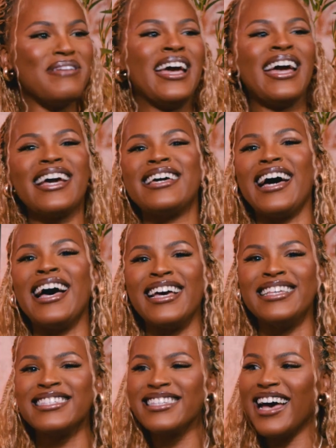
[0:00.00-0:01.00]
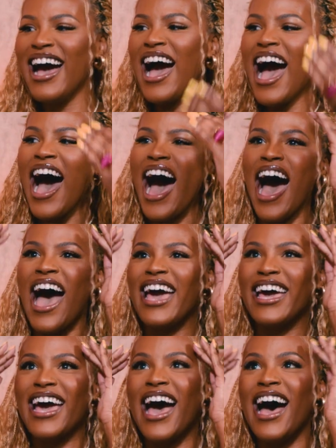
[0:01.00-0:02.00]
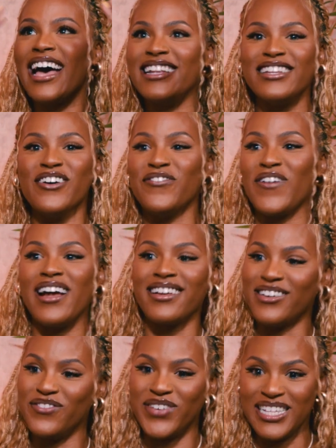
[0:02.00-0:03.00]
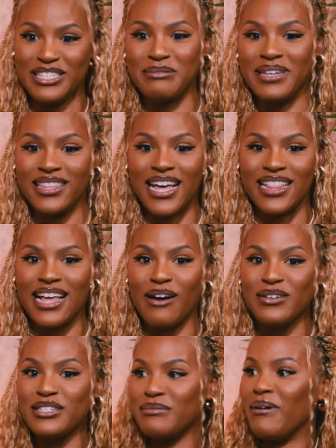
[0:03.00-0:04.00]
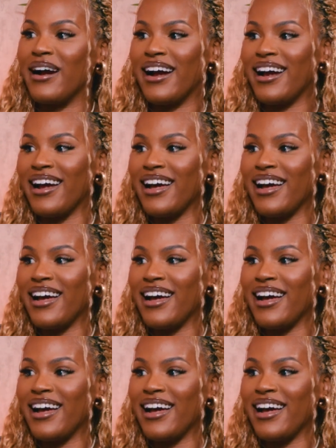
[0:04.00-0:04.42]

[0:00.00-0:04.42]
Because I had a friend convince me that was smart.